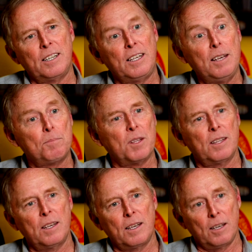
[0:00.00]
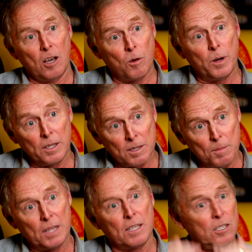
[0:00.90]
to keep the thing going, to
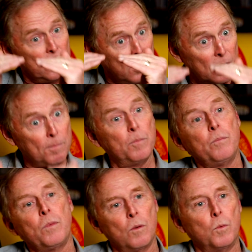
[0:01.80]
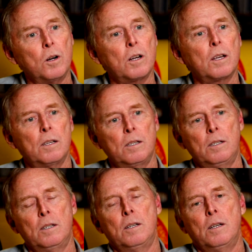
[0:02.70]
make the startup work.
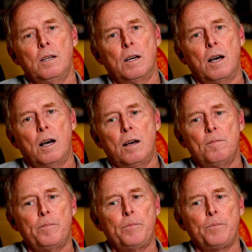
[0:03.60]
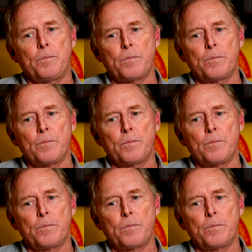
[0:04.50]
Um,